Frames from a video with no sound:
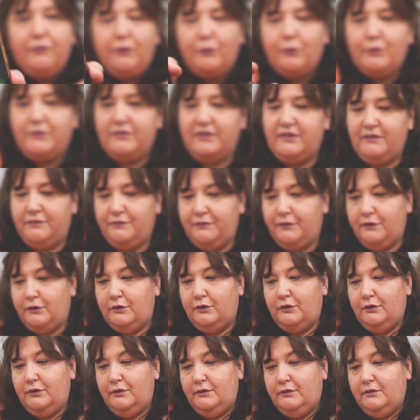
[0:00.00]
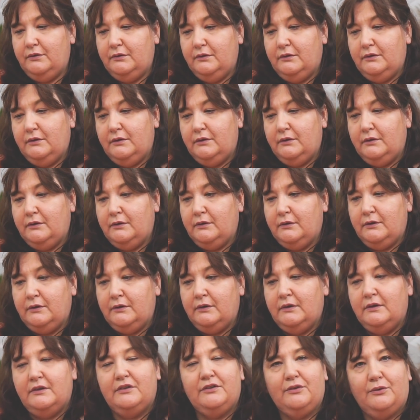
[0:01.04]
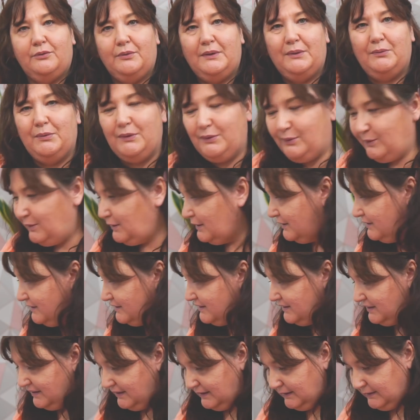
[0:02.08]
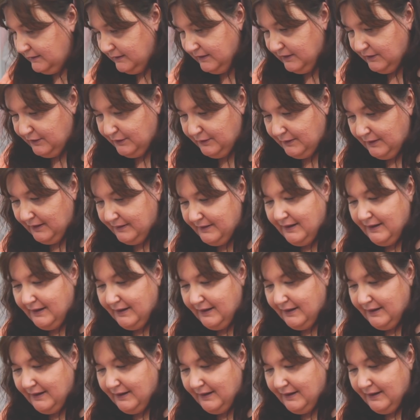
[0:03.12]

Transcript: 44. So we will continue